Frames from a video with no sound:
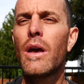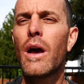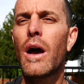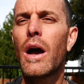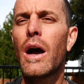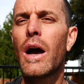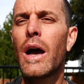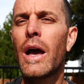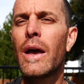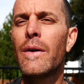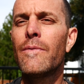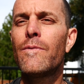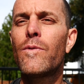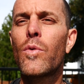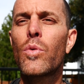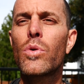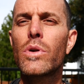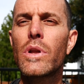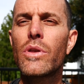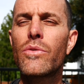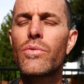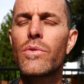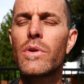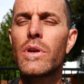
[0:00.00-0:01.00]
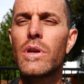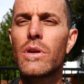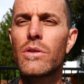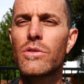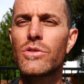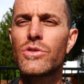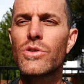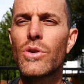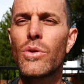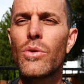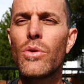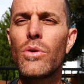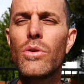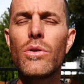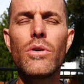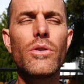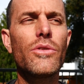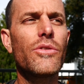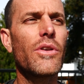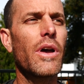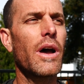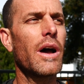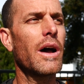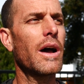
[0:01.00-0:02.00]
I'm 43 years
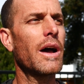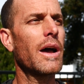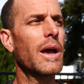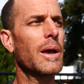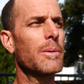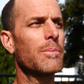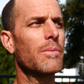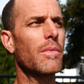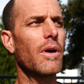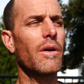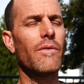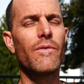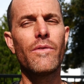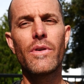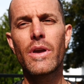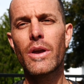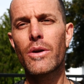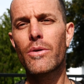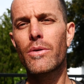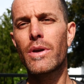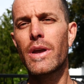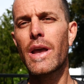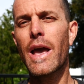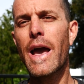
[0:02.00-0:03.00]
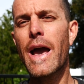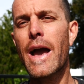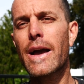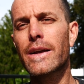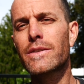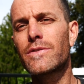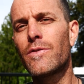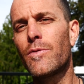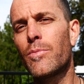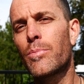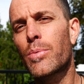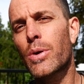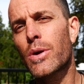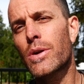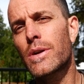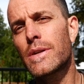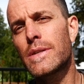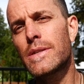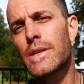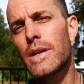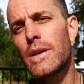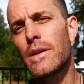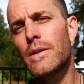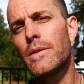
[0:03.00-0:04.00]
old. I'm a very active
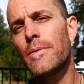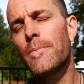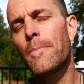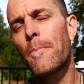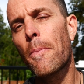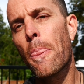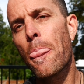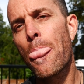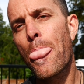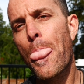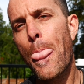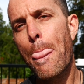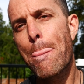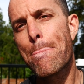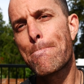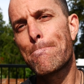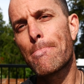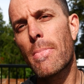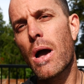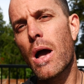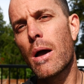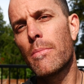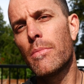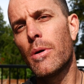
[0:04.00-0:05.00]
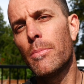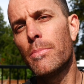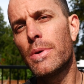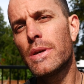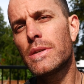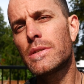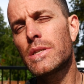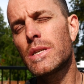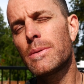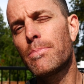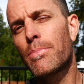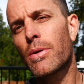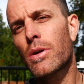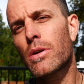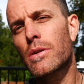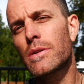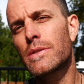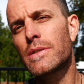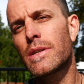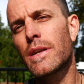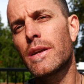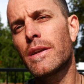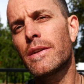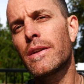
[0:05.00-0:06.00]
person. I'm a busy
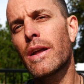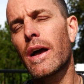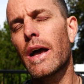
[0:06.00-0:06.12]
person.